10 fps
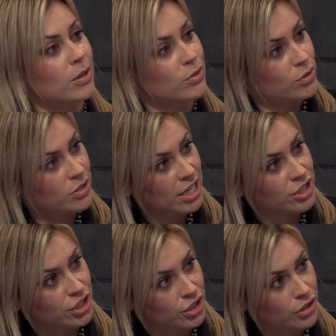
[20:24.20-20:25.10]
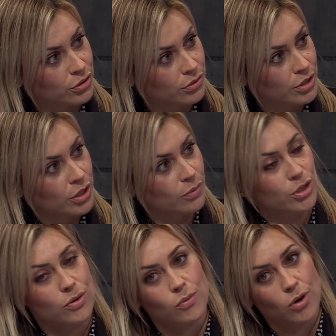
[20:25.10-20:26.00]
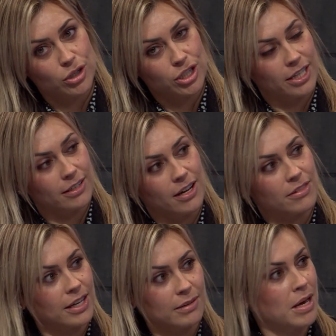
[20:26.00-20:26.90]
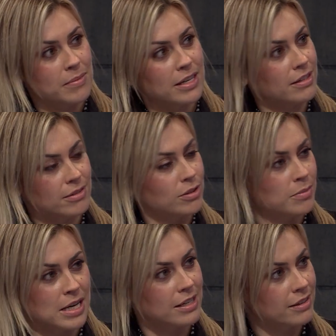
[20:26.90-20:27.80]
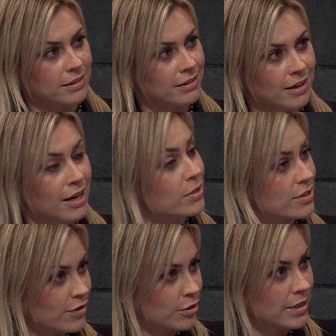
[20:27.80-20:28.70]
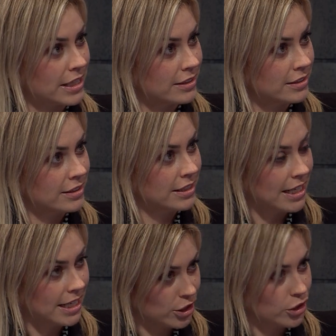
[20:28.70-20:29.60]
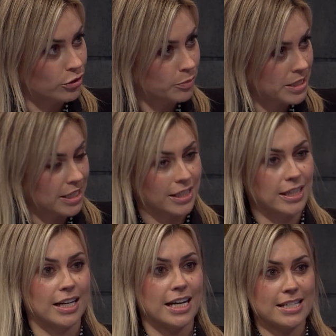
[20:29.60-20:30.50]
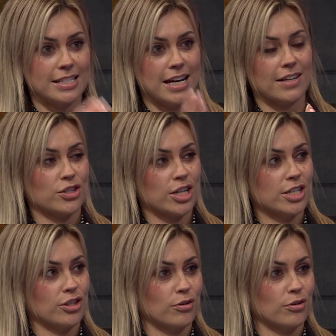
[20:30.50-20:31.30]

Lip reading: it was also actually you, when you were watching, I think maybe your media guy was filming you particularly, standing at the changing